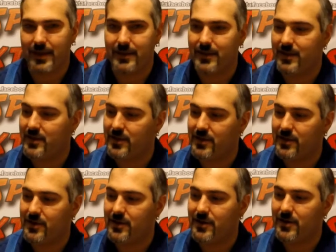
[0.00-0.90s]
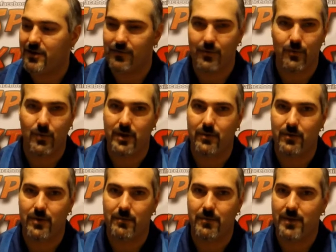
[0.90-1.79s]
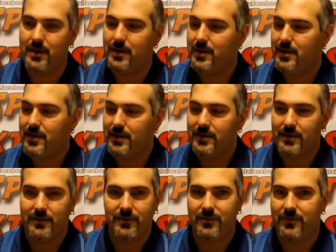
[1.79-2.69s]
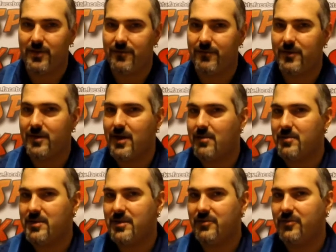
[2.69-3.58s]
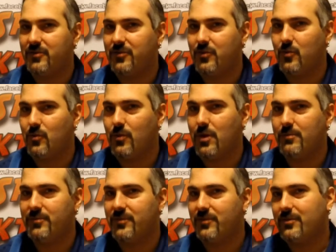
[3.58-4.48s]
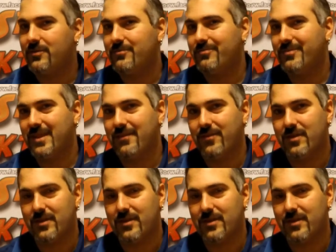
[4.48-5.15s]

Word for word: and I love their white rum. This is definitely a combination of two rums. It's going to give